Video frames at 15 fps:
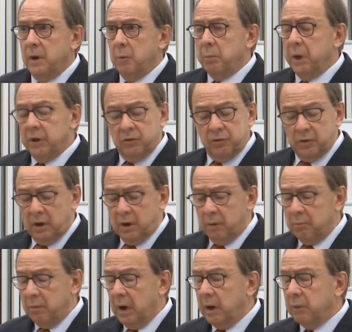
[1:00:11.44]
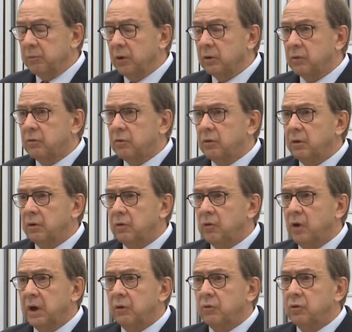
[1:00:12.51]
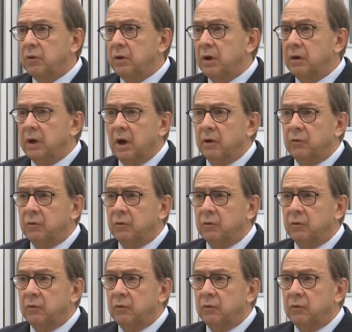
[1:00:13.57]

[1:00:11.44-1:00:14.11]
But I'm not trying to derogate